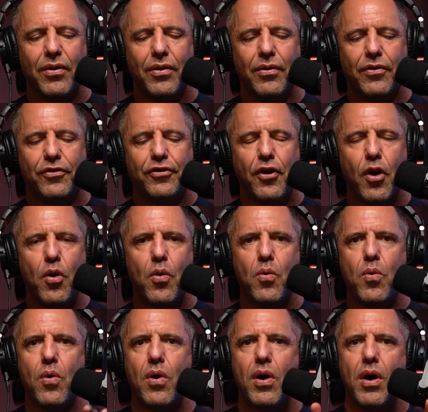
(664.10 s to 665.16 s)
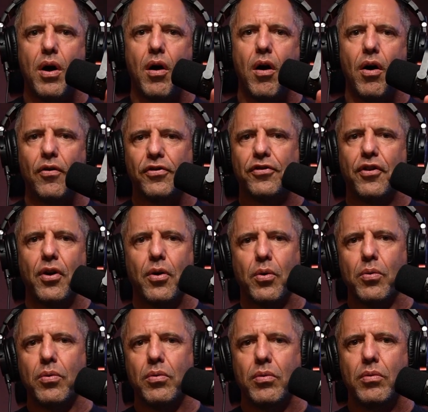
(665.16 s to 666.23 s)
So
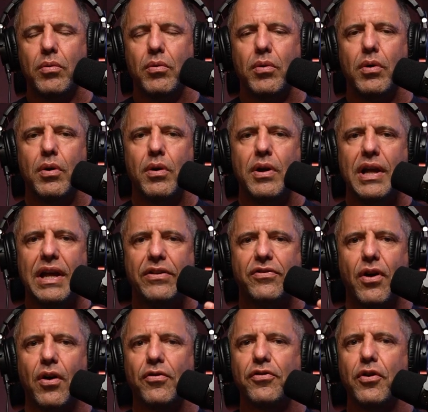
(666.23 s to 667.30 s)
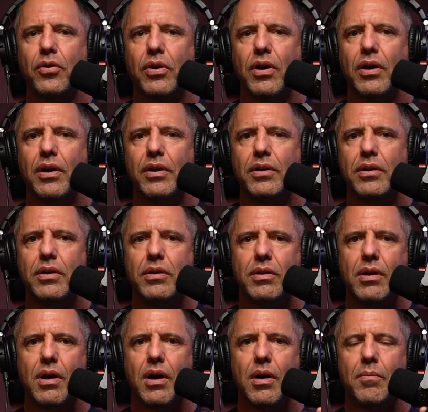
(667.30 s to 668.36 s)
also, it's also good,
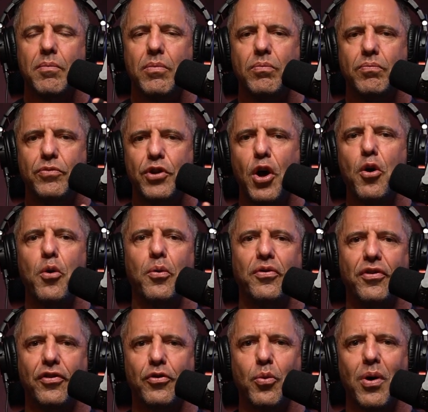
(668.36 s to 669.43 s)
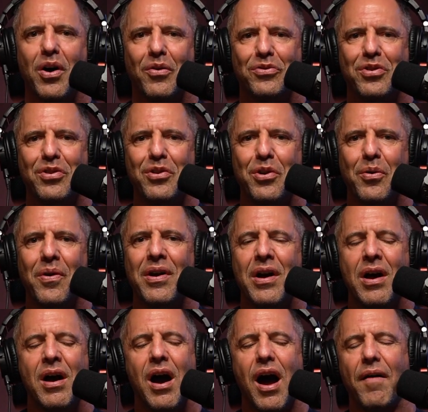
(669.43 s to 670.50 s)
toes as well too.
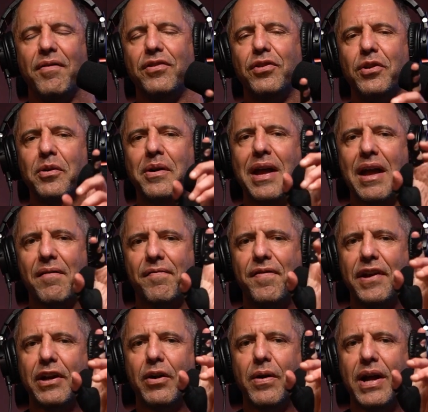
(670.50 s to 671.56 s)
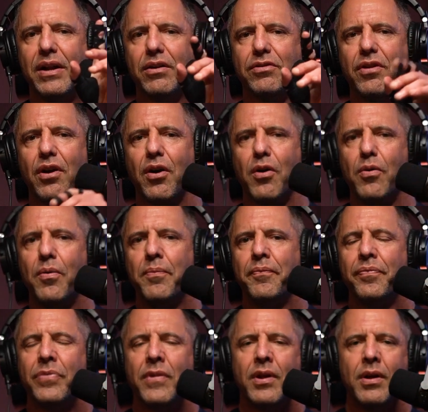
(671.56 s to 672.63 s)
Obviously you can't figure eight a toe,
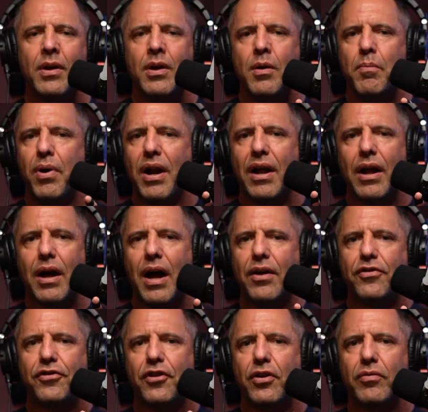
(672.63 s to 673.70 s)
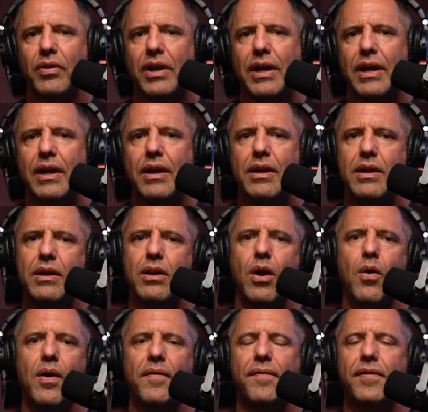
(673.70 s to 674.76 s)
but I certainly, you know,
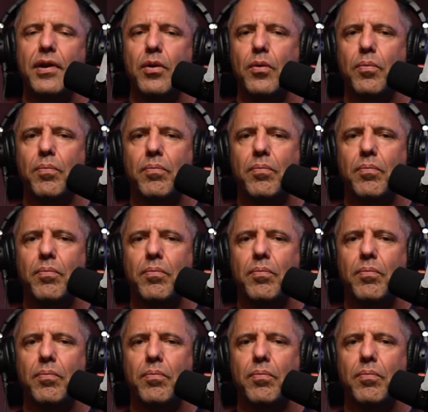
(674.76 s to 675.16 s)
if you